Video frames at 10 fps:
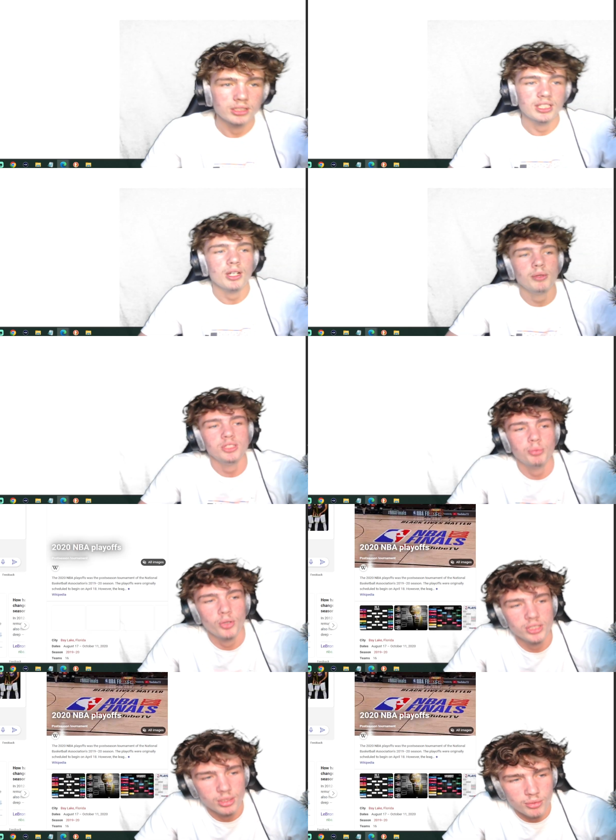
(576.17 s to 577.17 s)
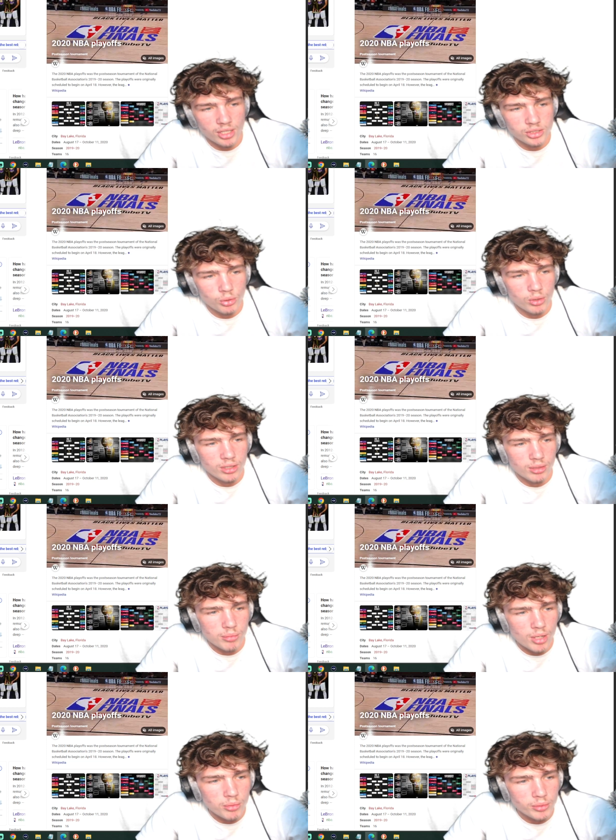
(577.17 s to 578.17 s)
Let's see how much points LeBron scored in the
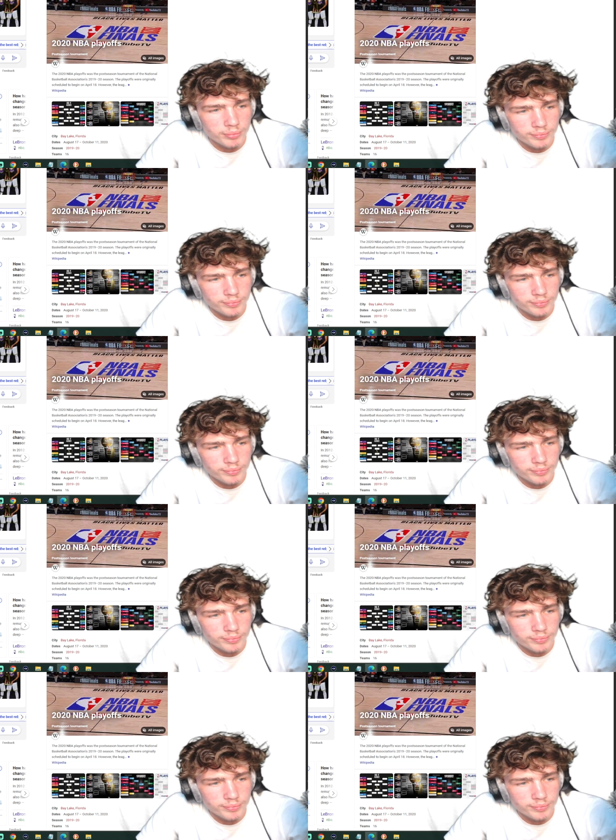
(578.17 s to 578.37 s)
bubble.